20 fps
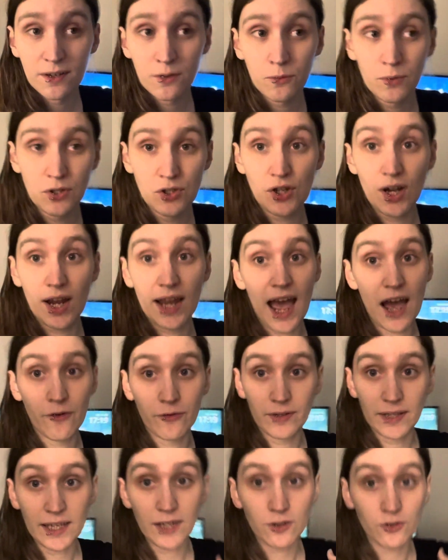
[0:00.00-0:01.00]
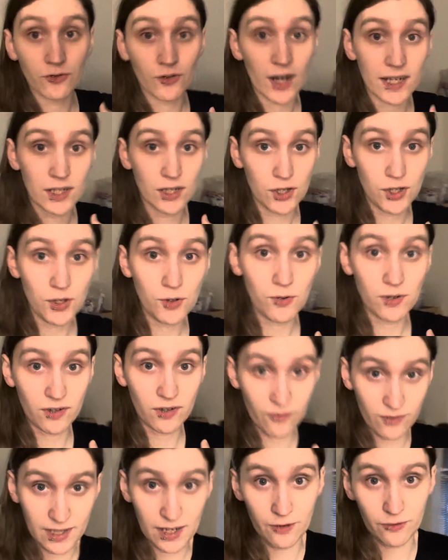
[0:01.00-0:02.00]
which I have legal right to do
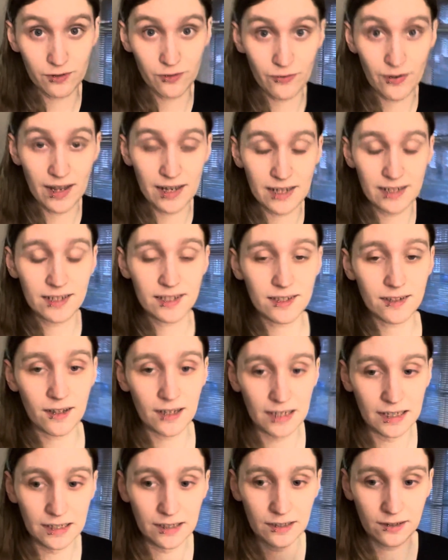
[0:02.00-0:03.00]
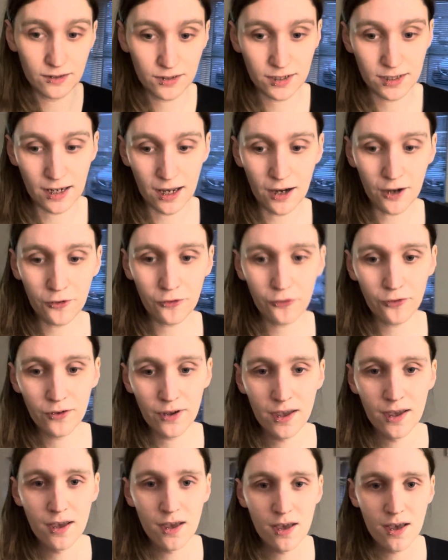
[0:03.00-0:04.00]
under self-defense like stuff,
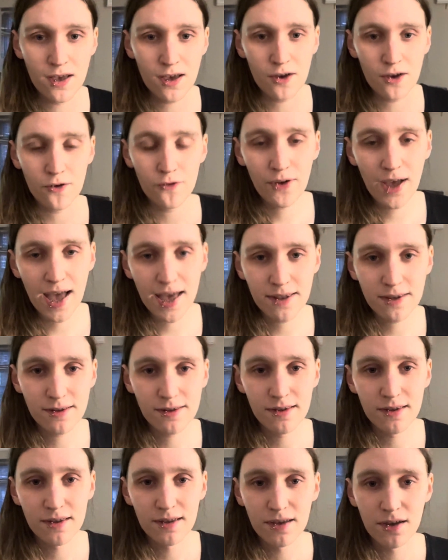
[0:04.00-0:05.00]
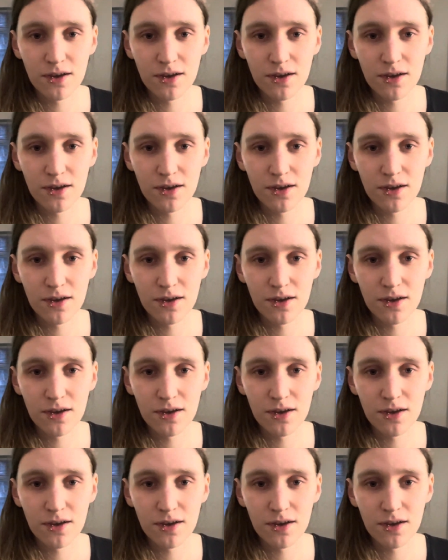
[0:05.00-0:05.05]
then